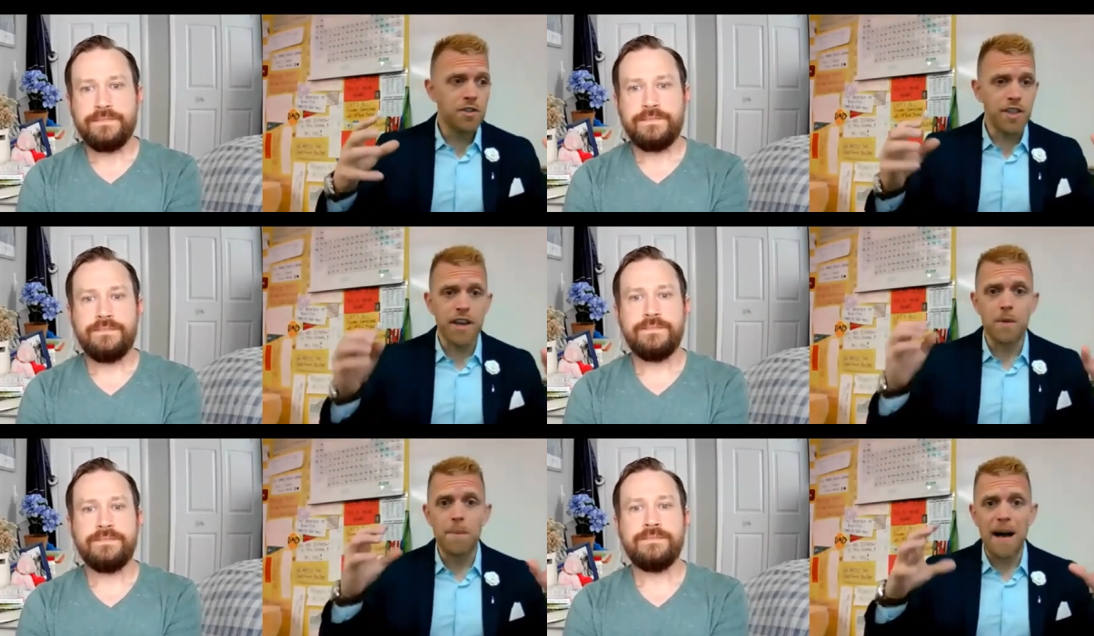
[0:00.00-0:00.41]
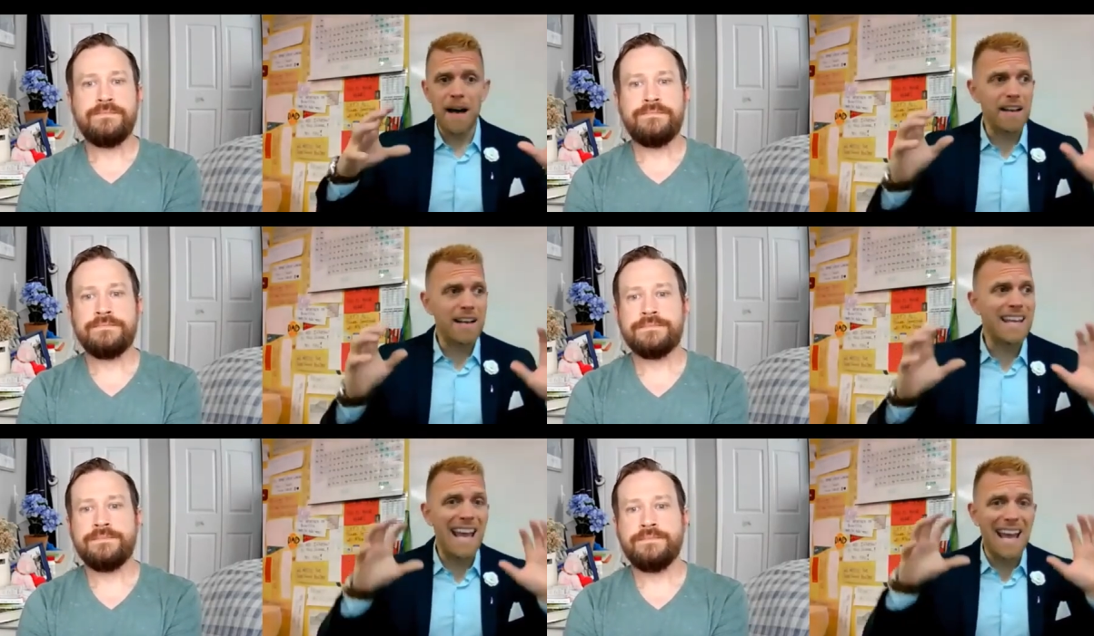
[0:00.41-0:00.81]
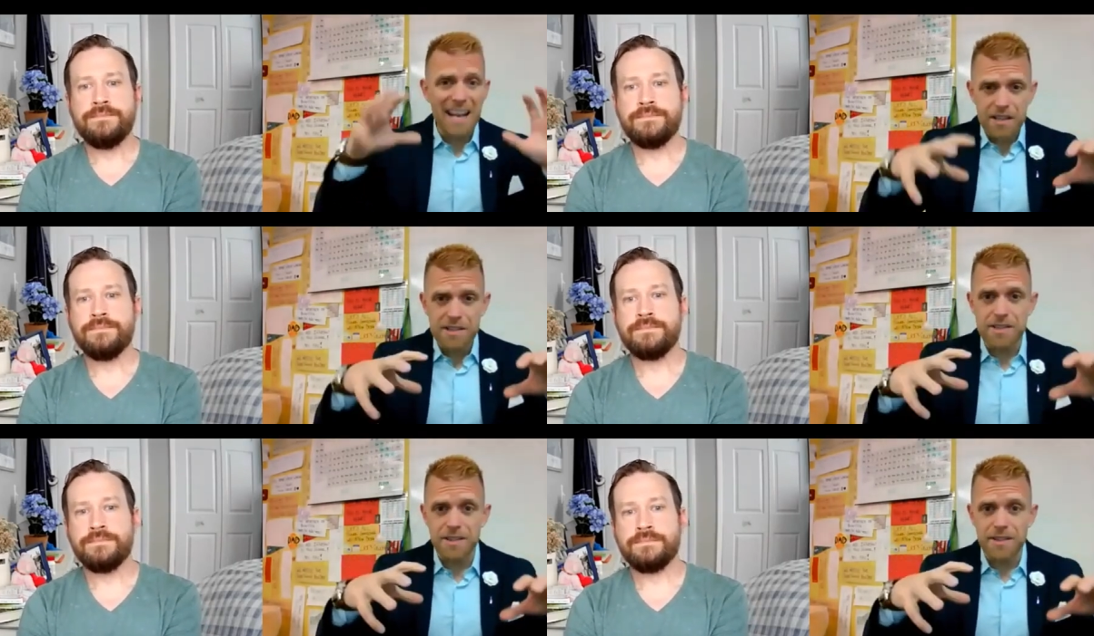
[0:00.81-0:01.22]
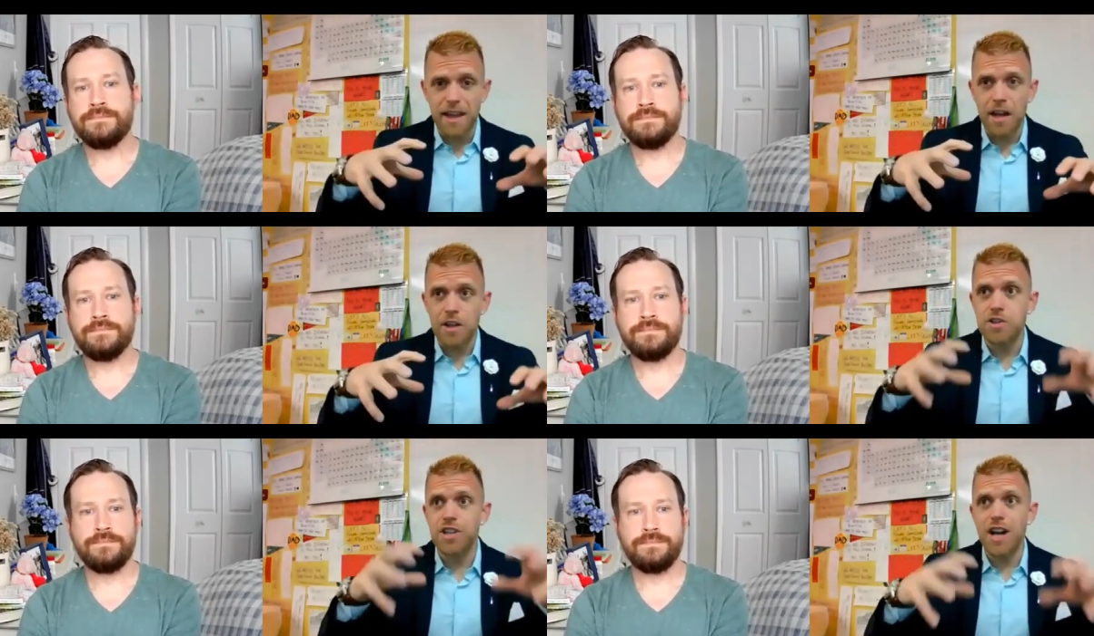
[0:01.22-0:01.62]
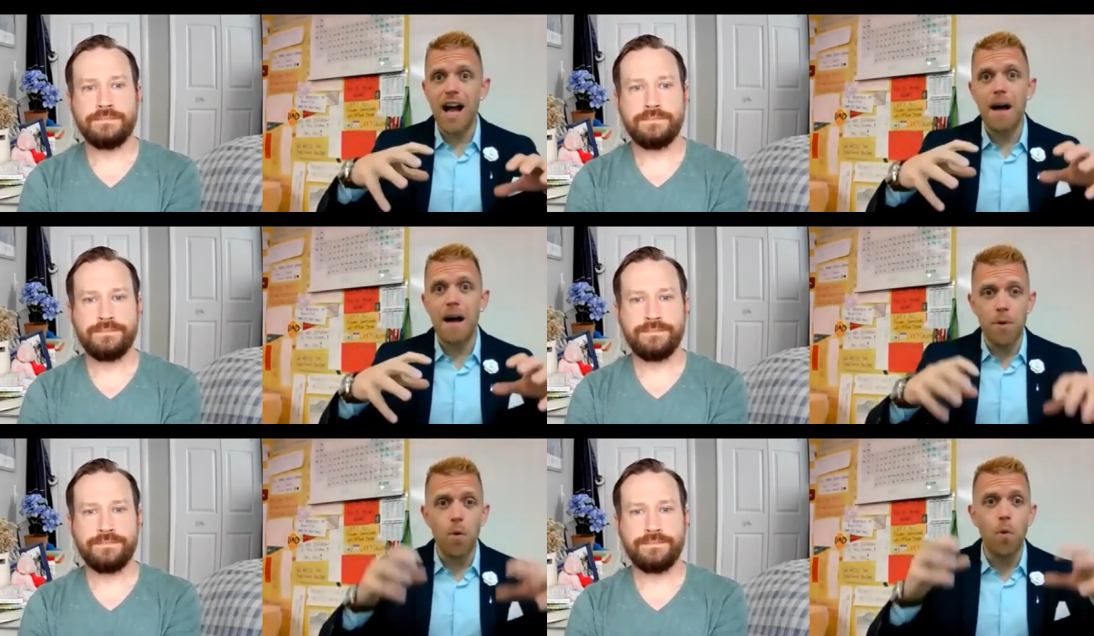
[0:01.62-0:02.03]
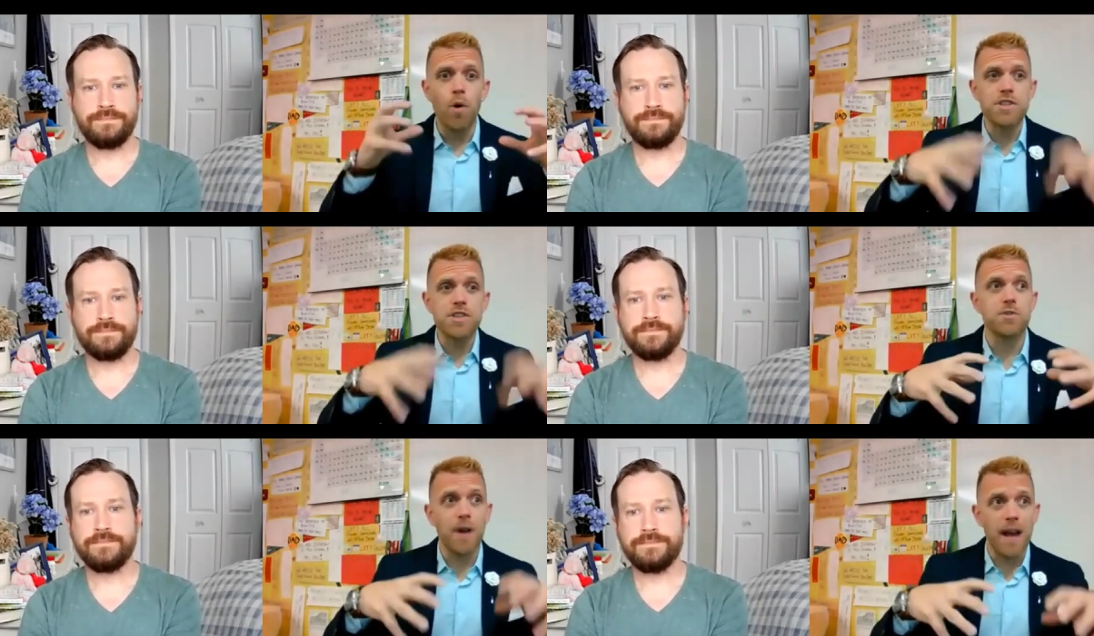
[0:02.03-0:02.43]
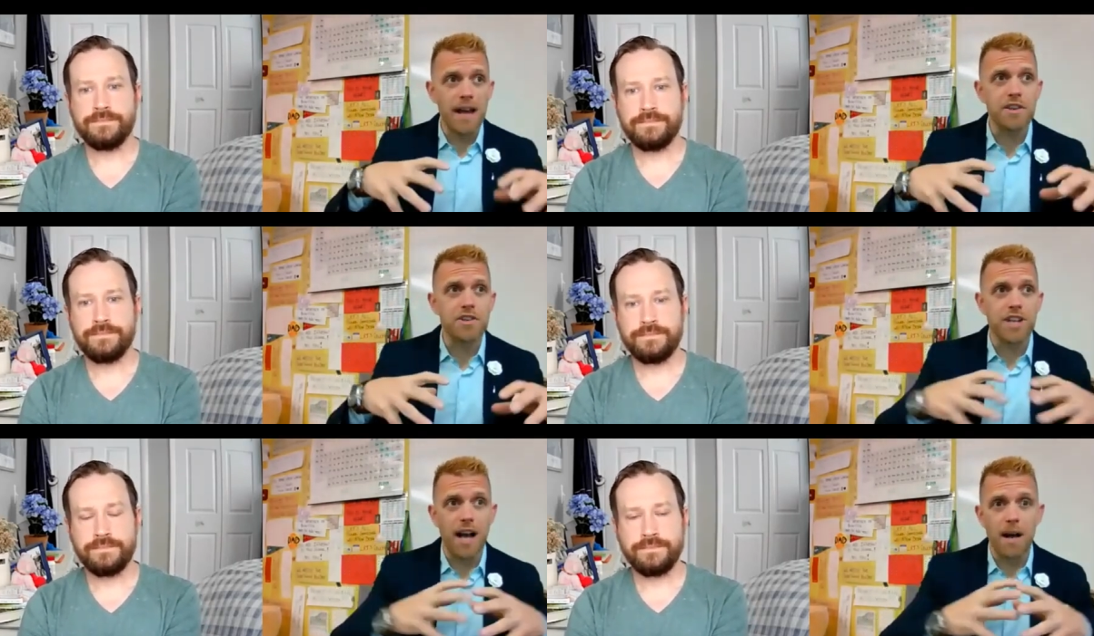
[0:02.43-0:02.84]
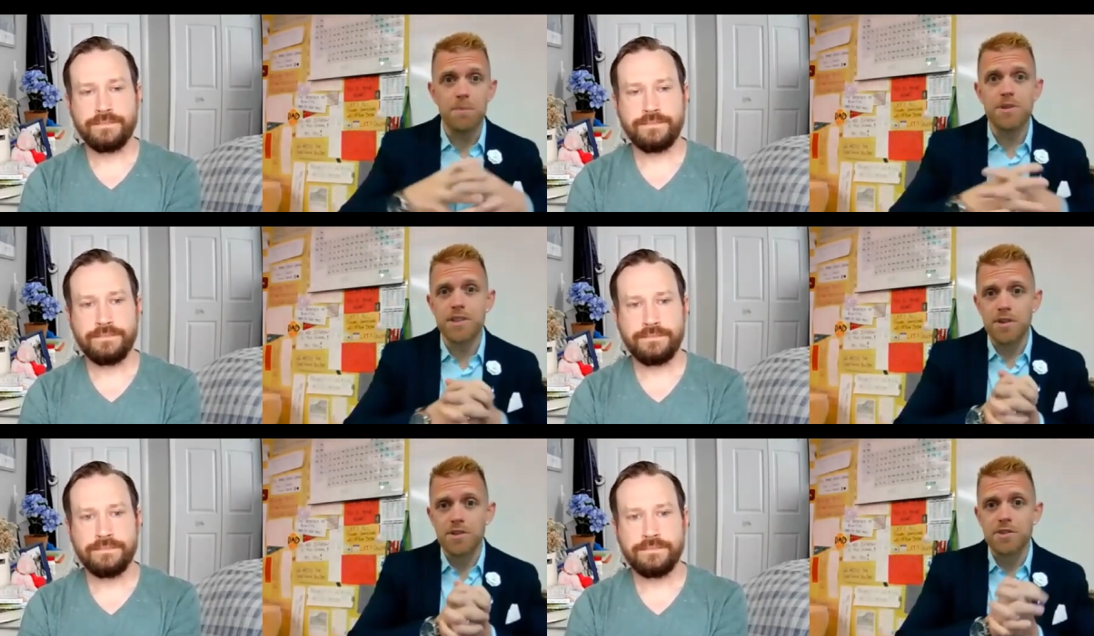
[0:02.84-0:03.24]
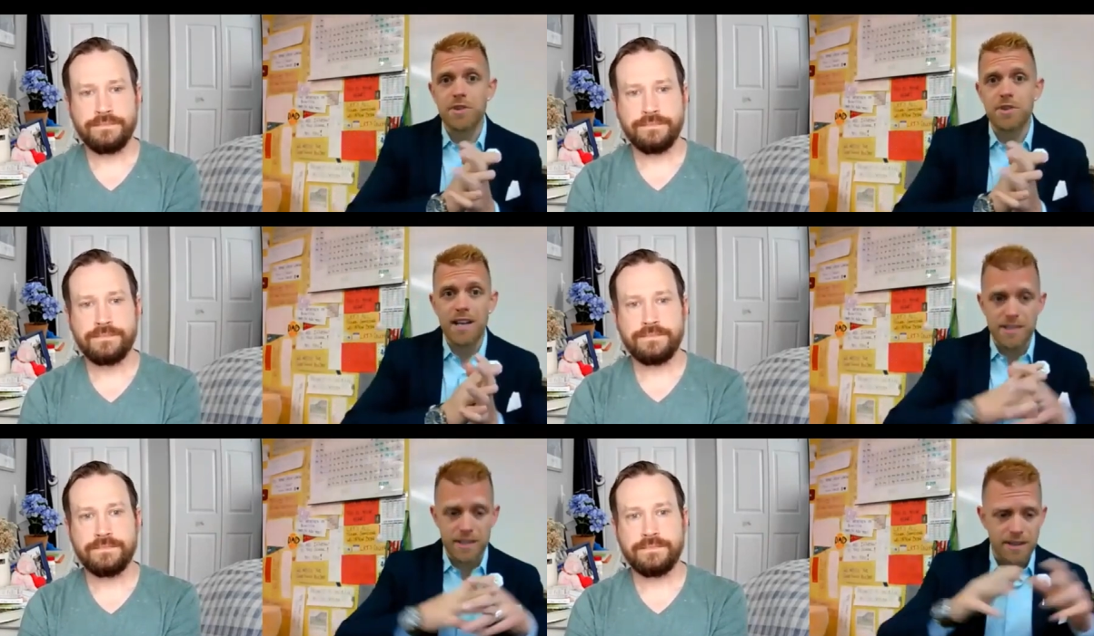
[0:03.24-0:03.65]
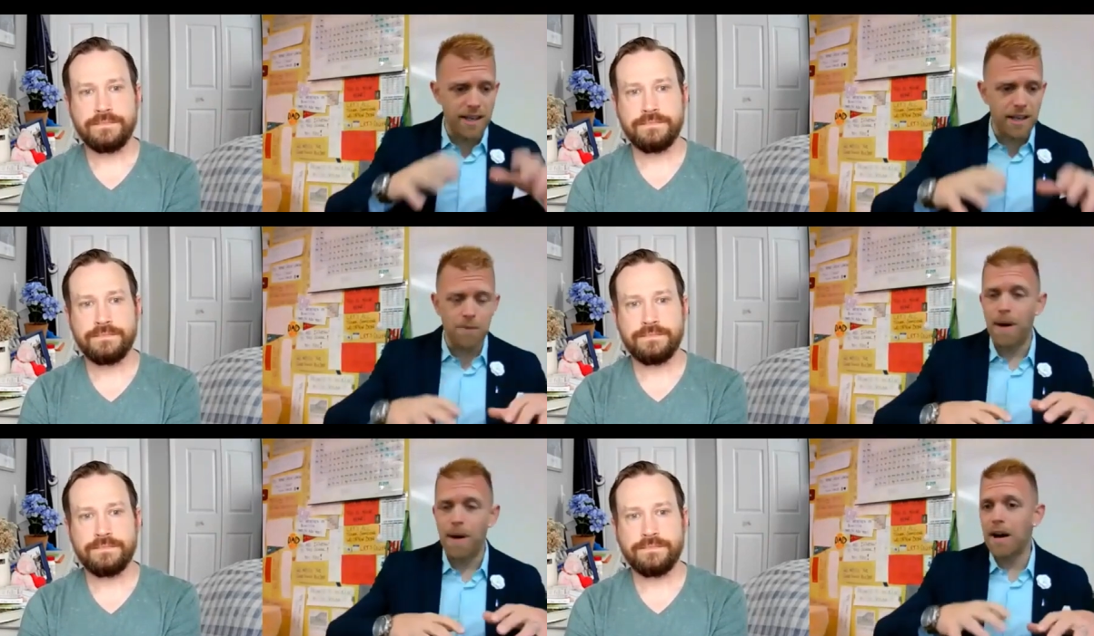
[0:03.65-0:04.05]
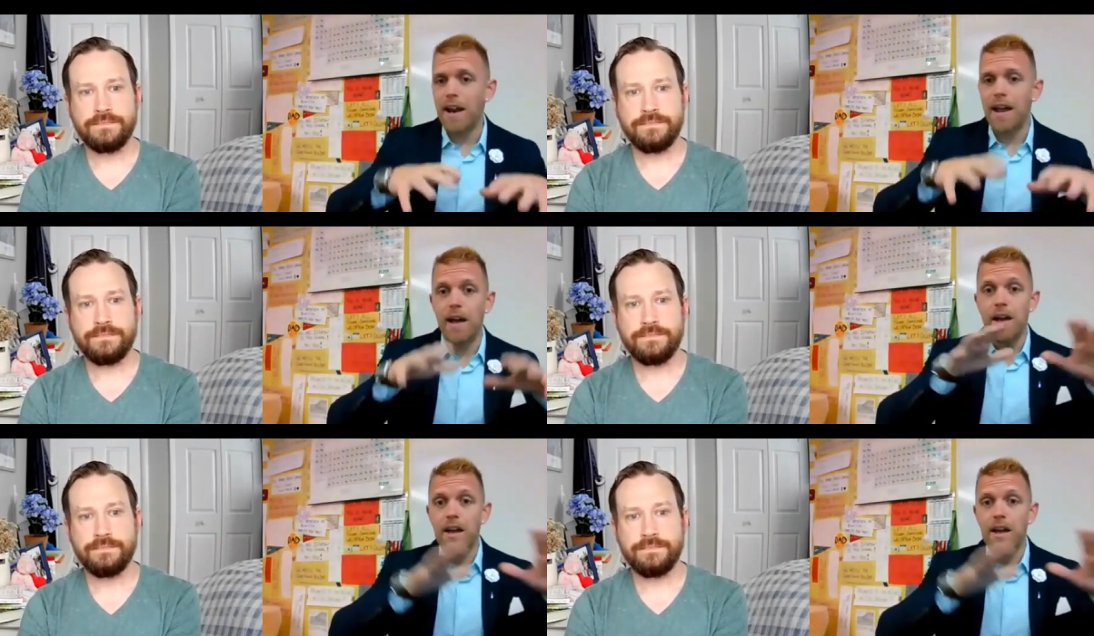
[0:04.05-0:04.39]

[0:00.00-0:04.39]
Speaker 1: think about getting to the job but once you're at a job it's also nice to think about